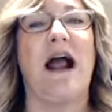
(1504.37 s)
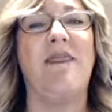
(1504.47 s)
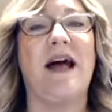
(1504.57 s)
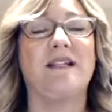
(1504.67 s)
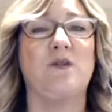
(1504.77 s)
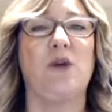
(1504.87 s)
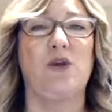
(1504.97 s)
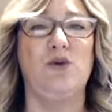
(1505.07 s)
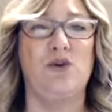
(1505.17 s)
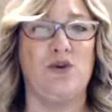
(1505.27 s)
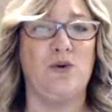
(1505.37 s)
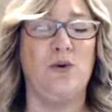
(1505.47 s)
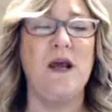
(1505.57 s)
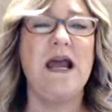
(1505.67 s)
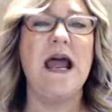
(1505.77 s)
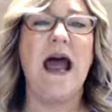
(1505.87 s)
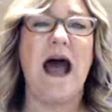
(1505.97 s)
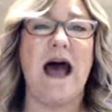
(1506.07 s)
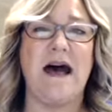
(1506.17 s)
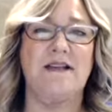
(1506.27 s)
And that's what you do
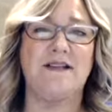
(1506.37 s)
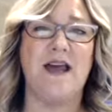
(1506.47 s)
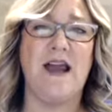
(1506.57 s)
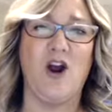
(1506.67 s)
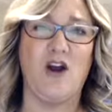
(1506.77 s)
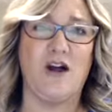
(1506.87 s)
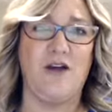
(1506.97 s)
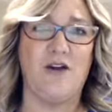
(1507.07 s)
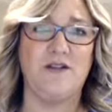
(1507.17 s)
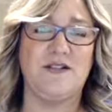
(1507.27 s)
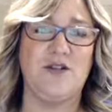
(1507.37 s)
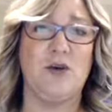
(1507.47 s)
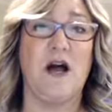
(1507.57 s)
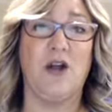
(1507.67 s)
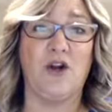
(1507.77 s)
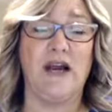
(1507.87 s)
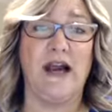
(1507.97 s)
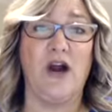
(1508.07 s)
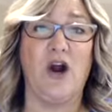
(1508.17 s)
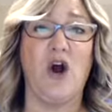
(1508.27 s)
as a hair colorist. You color
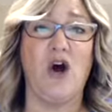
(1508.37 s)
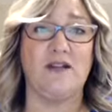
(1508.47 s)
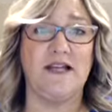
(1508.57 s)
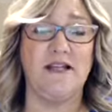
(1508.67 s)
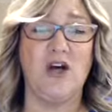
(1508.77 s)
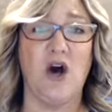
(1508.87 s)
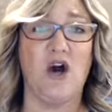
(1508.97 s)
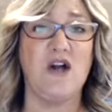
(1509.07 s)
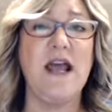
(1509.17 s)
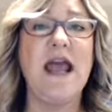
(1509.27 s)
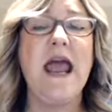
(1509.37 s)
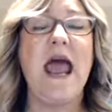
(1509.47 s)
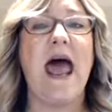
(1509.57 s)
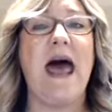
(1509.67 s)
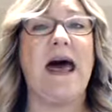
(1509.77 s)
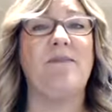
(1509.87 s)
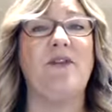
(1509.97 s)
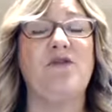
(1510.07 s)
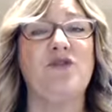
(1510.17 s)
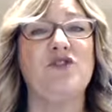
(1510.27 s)
hair all day long. And
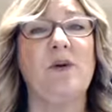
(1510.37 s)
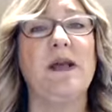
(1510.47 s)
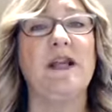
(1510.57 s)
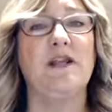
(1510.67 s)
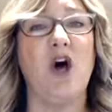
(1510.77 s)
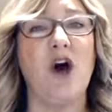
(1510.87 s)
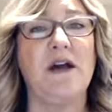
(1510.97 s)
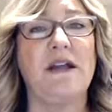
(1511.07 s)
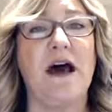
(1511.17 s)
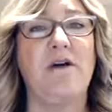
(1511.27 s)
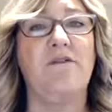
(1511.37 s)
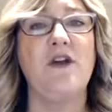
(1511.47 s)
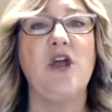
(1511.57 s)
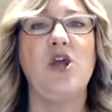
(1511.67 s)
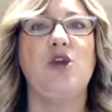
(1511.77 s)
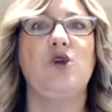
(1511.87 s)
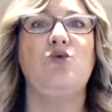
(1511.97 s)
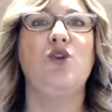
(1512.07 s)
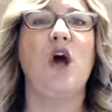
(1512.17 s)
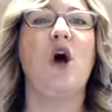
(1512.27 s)
if you're doing it long enough,
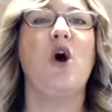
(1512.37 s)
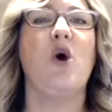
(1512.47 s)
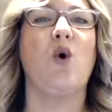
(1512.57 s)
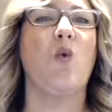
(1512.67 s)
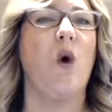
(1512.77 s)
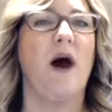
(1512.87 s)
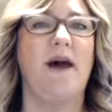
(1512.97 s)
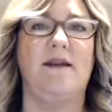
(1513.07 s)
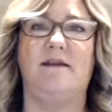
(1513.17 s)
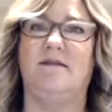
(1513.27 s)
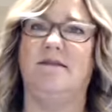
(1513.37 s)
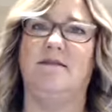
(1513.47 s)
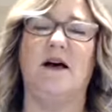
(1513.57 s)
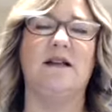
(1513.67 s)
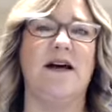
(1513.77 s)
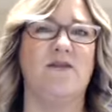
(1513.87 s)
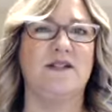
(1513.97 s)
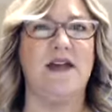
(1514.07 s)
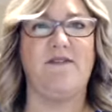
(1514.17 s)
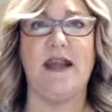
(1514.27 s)
you know what a level
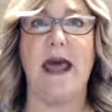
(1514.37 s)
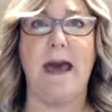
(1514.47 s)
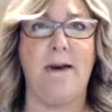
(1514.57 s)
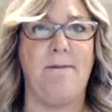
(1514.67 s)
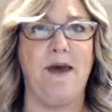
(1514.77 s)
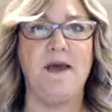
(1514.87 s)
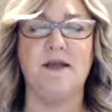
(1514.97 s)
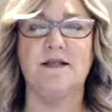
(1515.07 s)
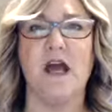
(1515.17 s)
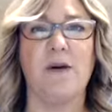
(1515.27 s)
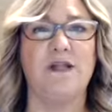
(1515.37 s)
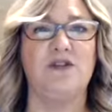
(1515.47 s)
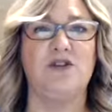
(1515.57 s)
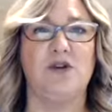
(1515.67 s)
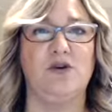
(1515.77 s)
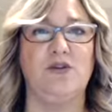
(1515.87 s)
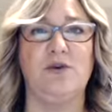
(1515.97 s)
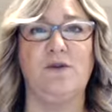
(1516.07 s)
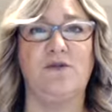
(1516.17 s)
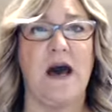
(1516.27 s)
7M is going to do
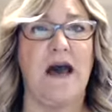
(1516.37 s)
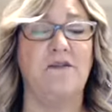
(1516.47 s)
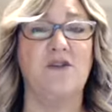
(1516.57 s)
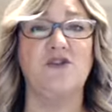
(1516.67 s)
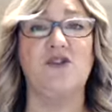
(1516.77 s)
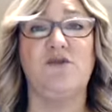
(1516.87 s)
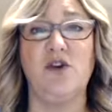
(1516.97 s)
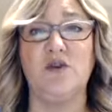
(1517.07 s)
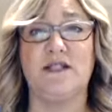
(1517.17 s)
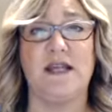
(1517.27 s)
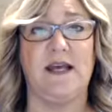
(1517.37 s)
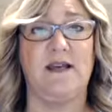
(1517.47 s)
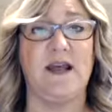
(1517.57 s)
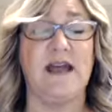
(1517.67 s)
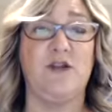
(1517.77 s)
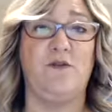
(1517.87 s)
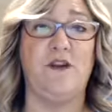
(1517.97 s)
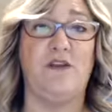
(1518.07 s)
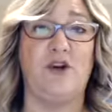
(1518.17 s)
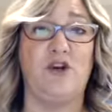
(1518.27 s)
to a 5 because you've used it. And you've
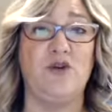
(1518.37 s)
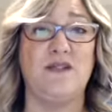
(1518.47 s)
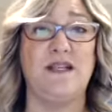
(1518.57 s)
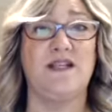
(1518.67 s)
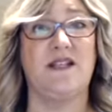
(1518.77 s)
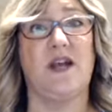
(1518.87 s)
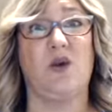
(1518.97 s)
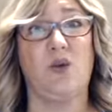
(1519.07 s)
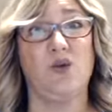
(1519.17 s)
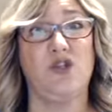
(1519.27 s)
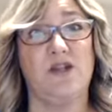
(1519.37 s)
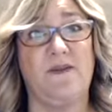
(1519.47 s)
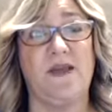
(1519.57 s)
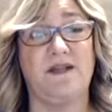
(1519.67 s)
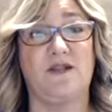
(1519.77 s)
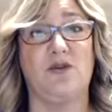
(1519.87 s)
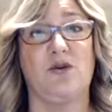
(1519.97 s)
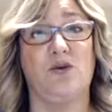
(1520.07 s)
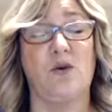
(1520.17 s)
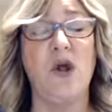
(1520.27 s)
either used it and said, oh shit, that's
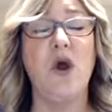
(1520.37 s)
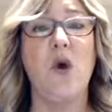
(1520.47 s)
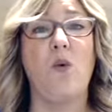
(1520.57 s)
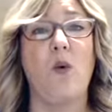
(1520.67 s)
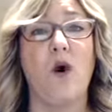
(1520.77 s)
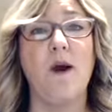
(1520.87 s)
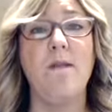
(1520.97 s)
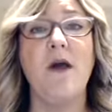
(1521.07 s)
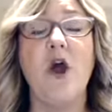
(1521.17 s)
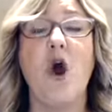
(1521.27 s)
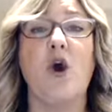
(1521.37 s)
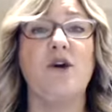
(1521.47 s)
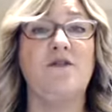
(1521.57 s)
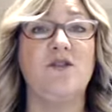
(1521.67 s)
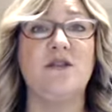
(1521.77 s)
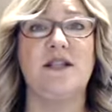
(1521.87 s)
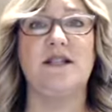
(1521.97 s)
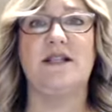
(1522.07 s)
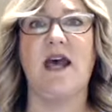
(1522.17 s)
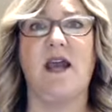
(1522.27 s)
too warm, or you've used it
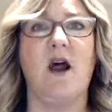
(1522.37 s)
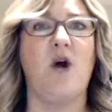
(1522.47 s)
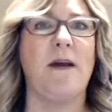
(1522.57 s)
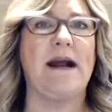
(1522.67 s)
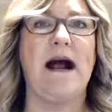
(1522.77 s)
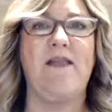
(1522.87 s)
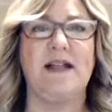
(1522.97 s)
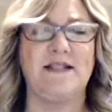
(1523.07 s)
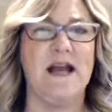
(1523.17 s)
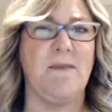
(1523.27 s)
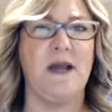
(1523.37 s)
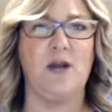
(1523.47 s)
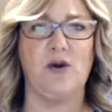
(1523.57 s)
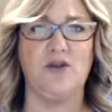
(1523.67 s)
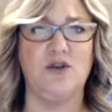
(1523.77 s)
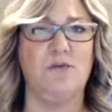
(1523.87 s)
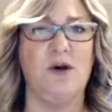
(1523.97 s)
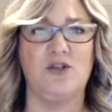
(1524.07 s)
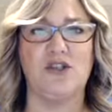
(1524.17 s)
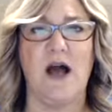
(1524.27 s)
and said, oh my God, that's now my go-to
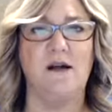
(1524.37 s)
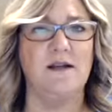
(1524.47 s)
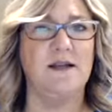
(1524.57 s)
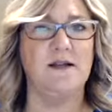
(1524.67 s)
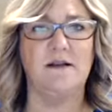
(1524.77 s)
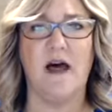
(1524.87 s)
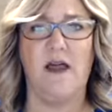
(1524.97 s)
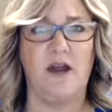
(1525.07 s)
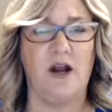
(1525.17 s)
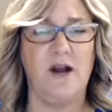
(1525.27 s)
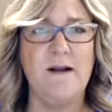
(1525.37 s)
milk chocolate color.